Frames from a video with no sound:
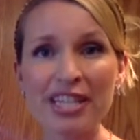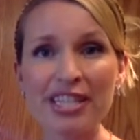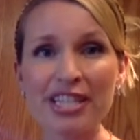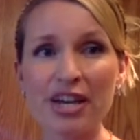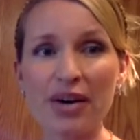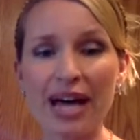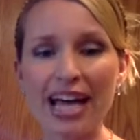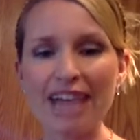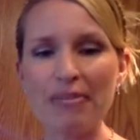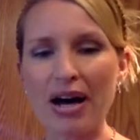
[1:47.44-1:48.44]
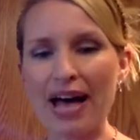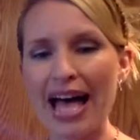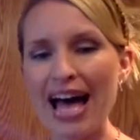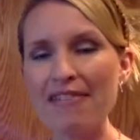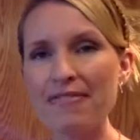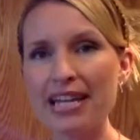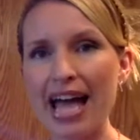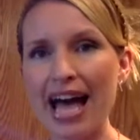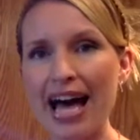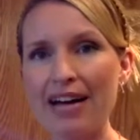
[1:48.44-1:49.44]
So I have about half and
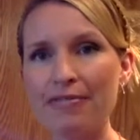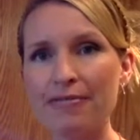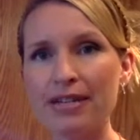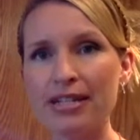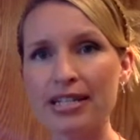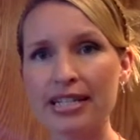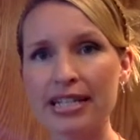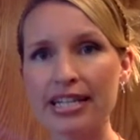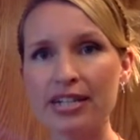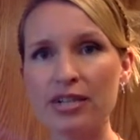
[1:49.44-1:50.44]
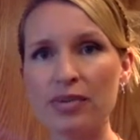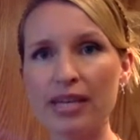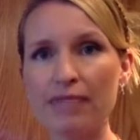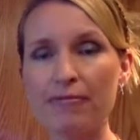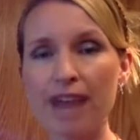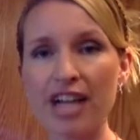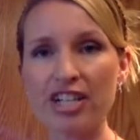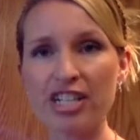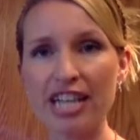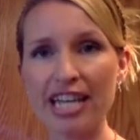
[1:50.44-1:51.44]
half here with
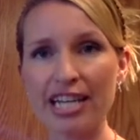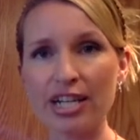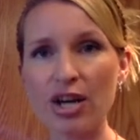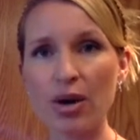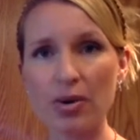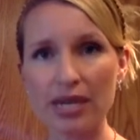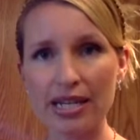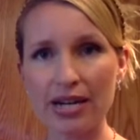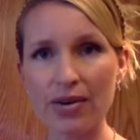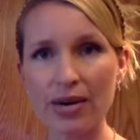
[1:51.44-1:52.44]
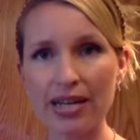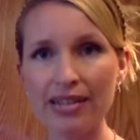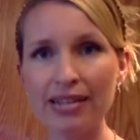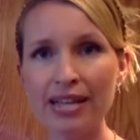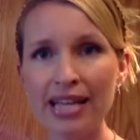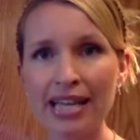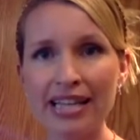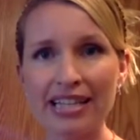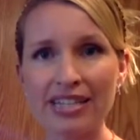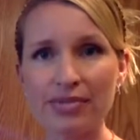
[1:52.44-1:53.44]
fractionated coconut oil.
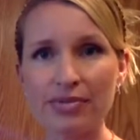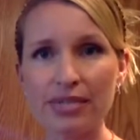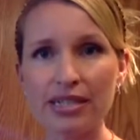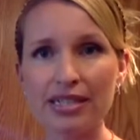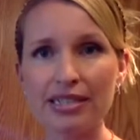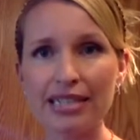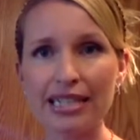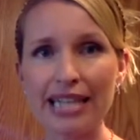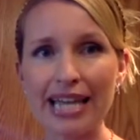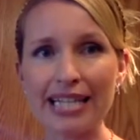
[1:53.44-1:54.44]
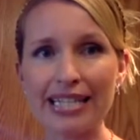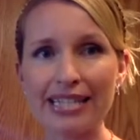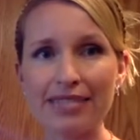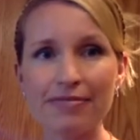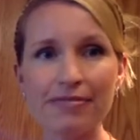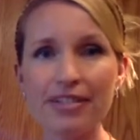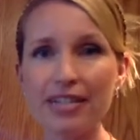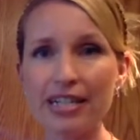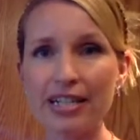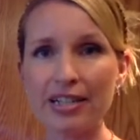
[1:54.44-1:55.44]
That's a real nice,
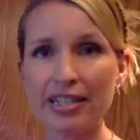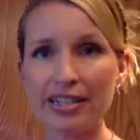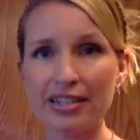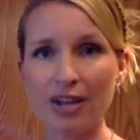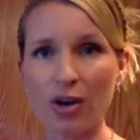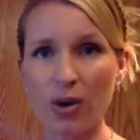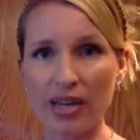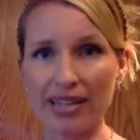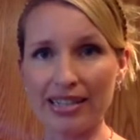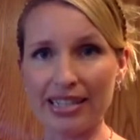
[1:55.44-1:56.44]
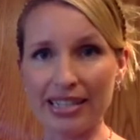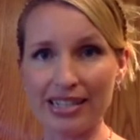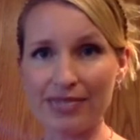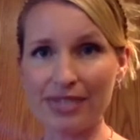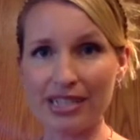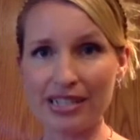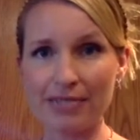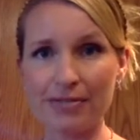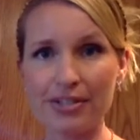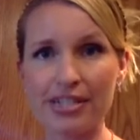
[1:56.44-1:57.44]
very clear oil, and it's really good
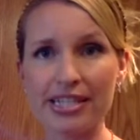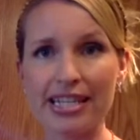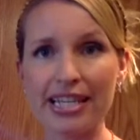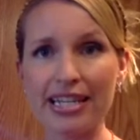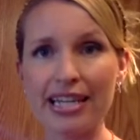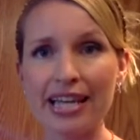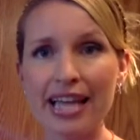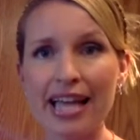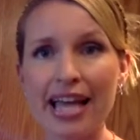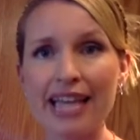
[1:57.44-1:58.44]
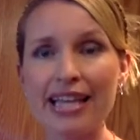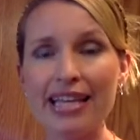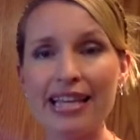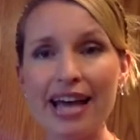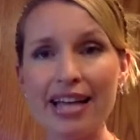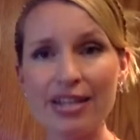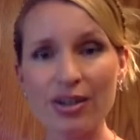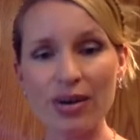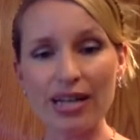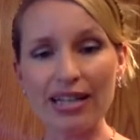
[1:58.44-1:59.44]
for your skin. And then the other
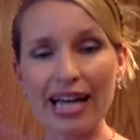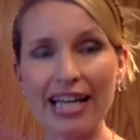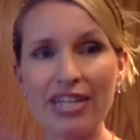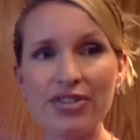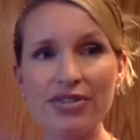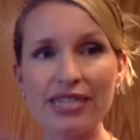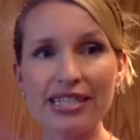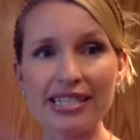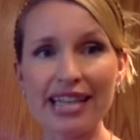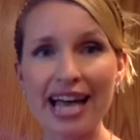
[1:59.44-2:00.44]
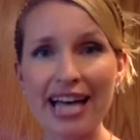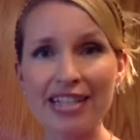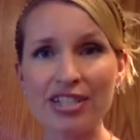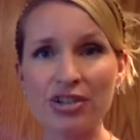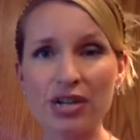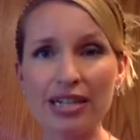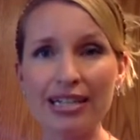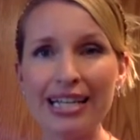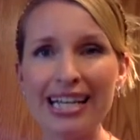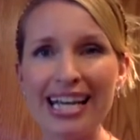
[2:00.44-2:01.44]
oil I use is castor
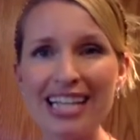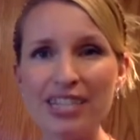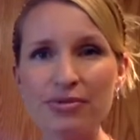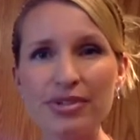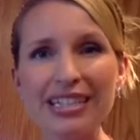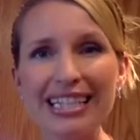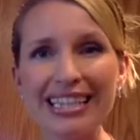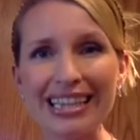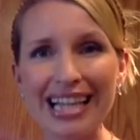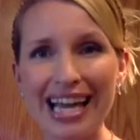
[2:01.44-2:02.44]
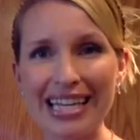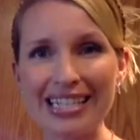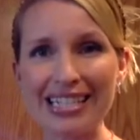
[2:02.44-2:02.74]
oil. It has a really light,